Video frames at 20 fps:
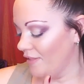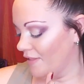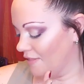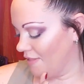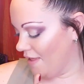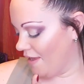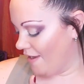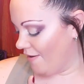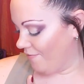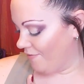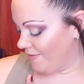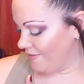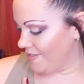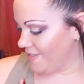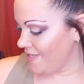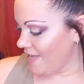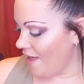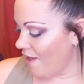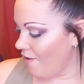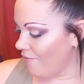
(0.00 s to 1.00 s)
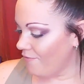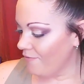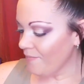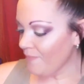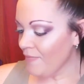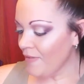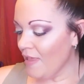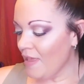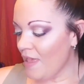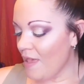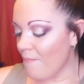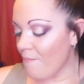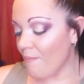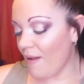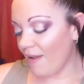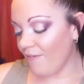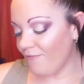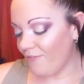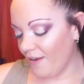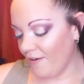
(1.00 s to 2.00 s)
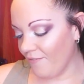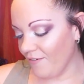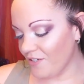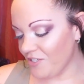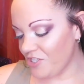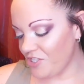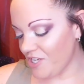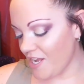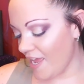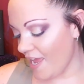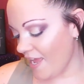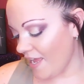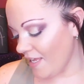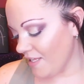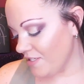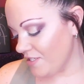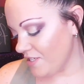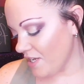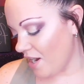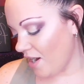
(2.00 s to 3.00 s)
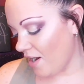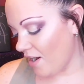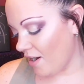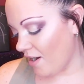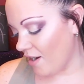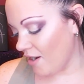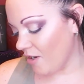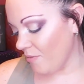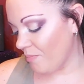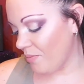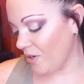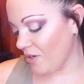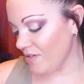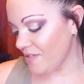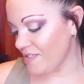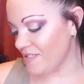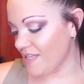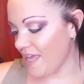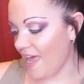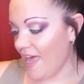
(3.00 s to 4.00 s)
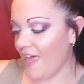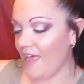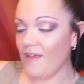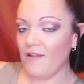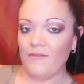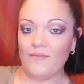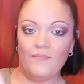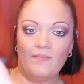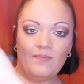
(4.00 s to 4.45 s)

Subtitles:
than life itself. My favorite shades are Per Se